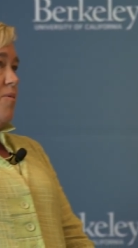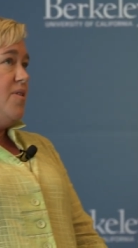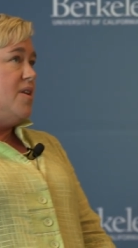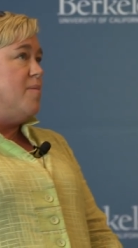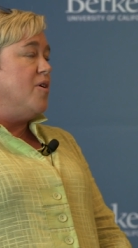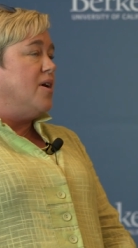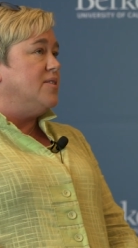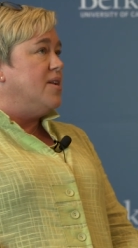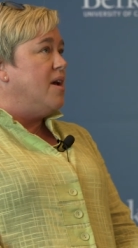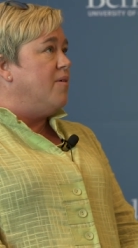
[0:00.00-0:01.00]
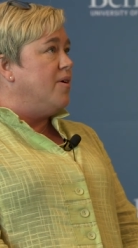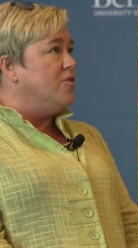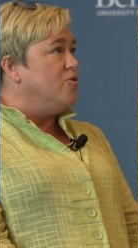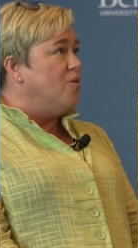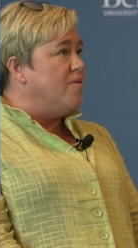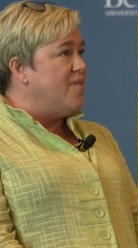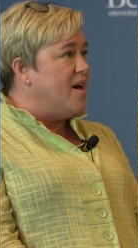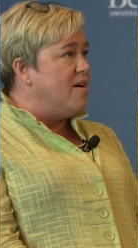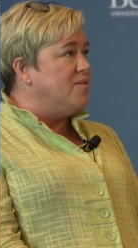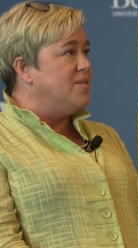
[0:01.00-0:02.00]
with the Democrats now in control of the
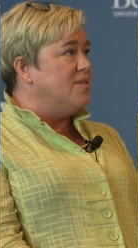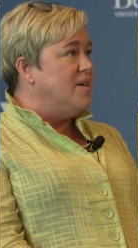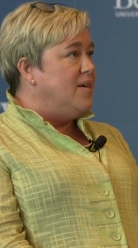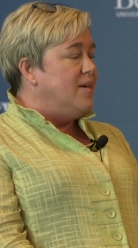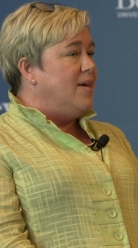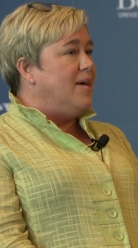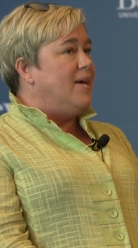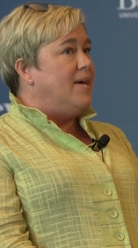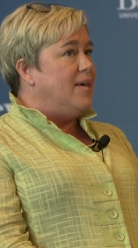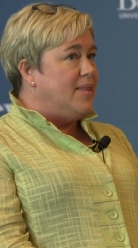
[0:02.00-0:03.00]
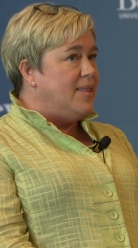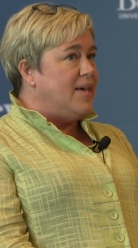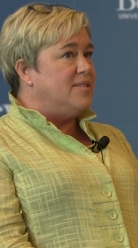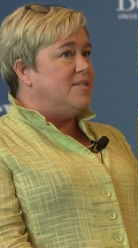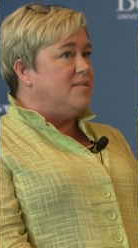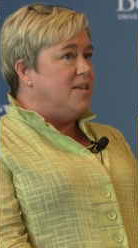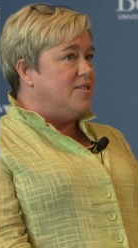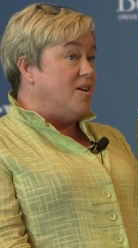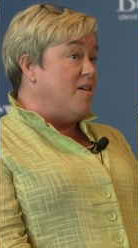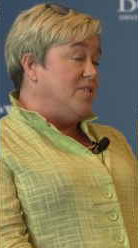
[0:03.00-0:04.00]
House, uh, that's
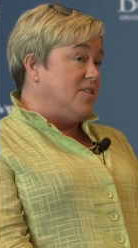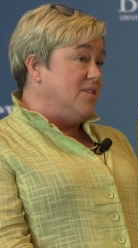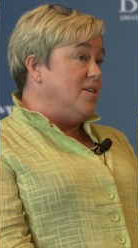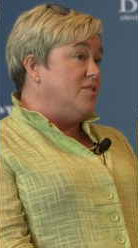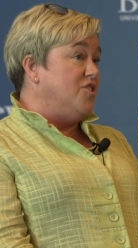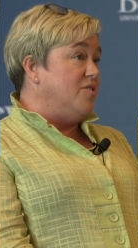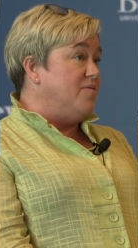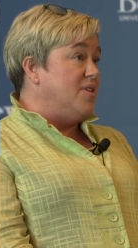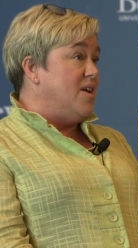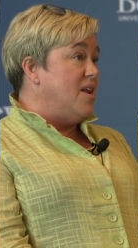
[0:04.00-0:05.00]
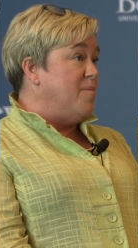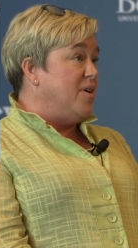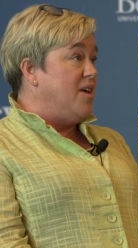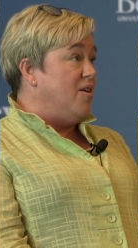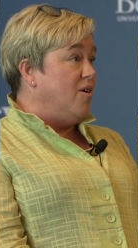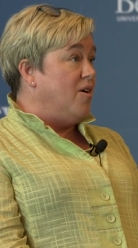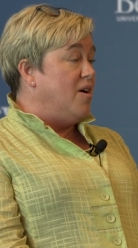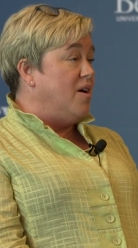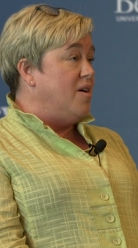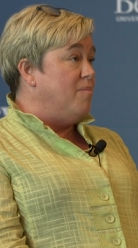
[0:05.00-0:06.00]
that's obviously going to shift the dynamic here.
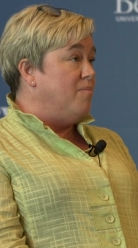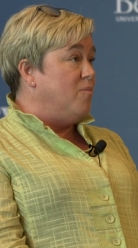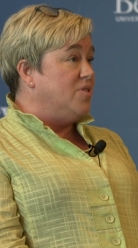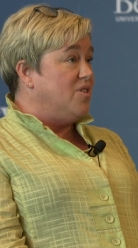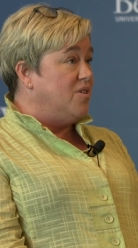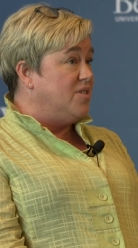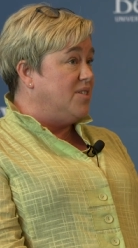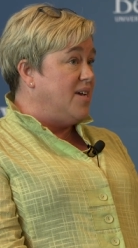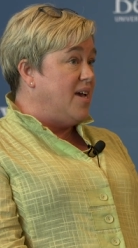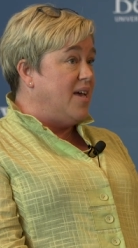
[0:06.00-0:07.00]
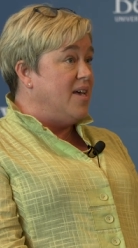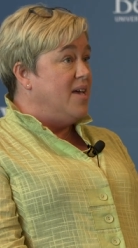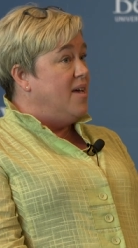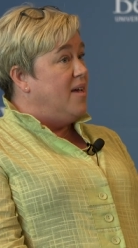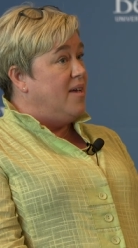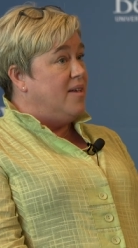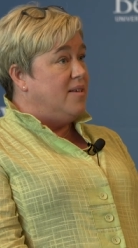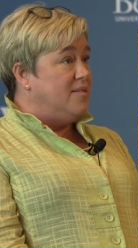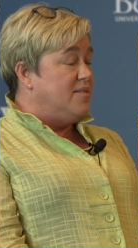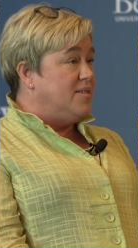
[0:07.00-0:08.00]
Um, it's hard to say.
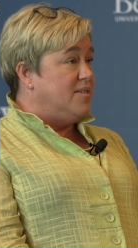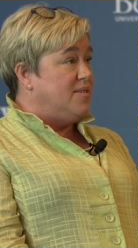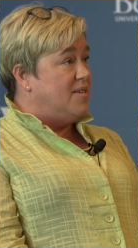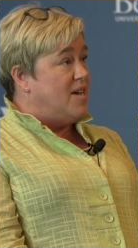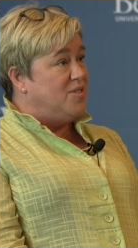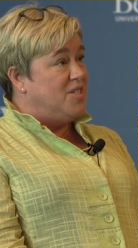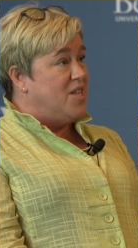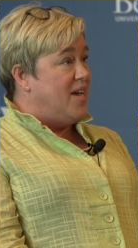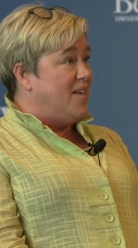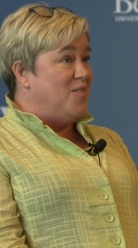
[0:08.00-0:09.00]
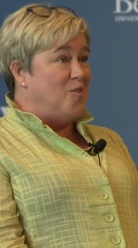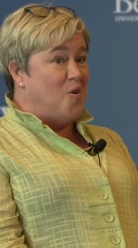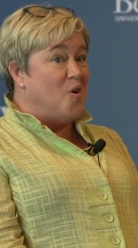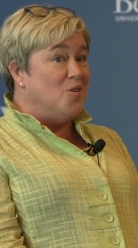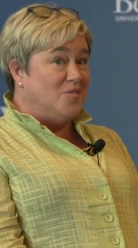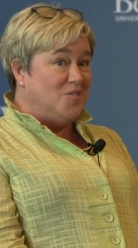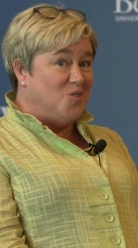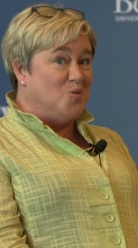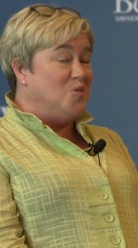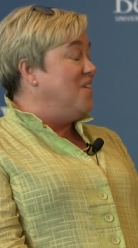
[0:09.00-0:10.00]
It sounds like there are
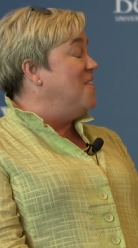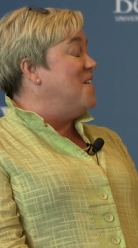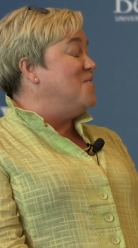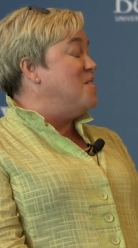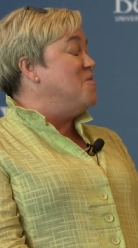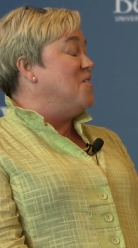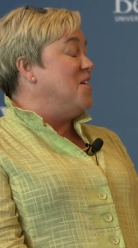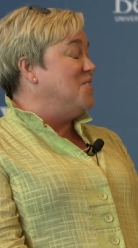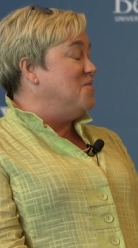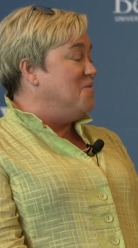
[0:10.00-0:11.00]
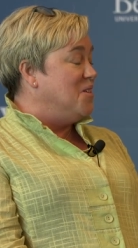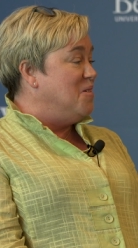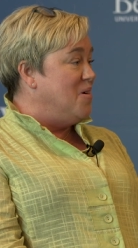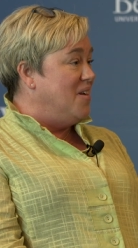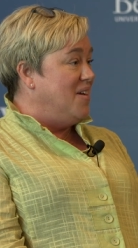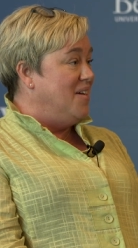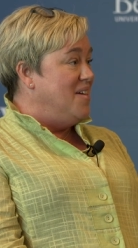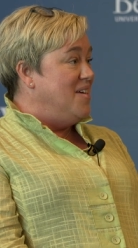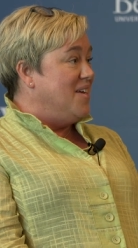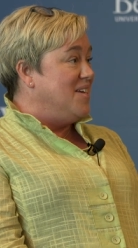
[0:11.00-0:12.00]
certainly a lot of Democrats who really want to
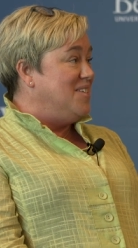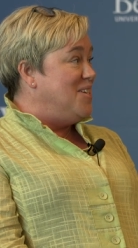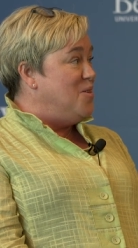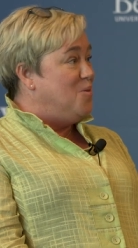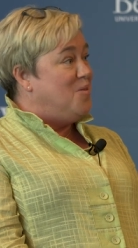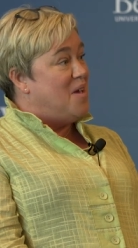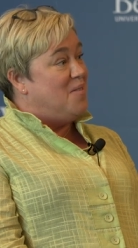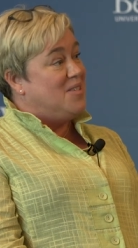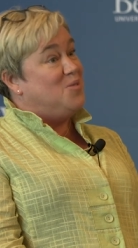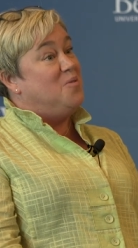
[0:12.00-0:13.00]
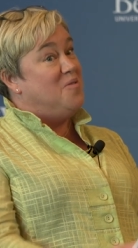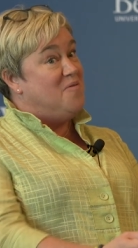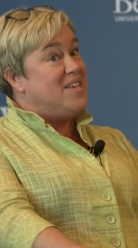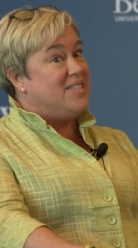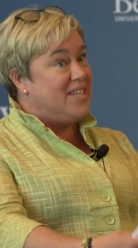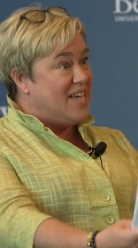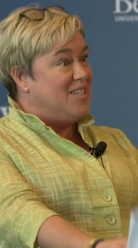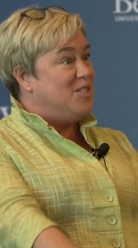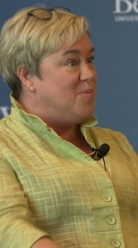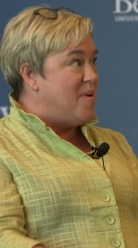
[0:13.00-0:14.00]
continue down this sort of
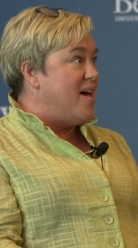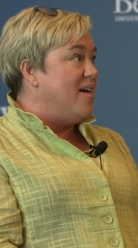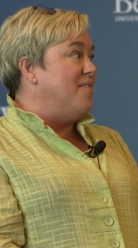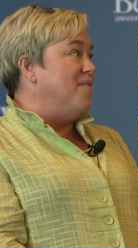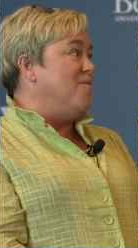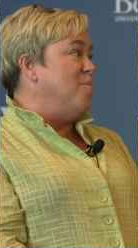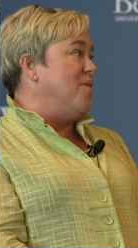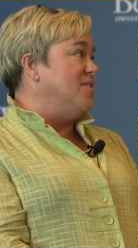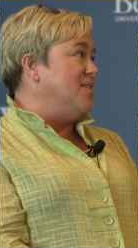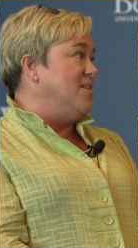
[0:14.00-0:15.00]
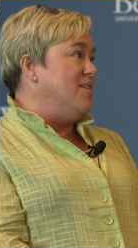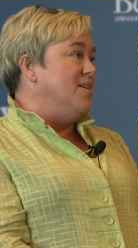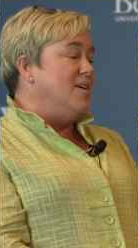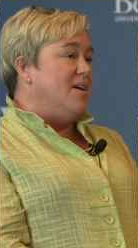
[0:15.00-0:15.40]
investigations path of the president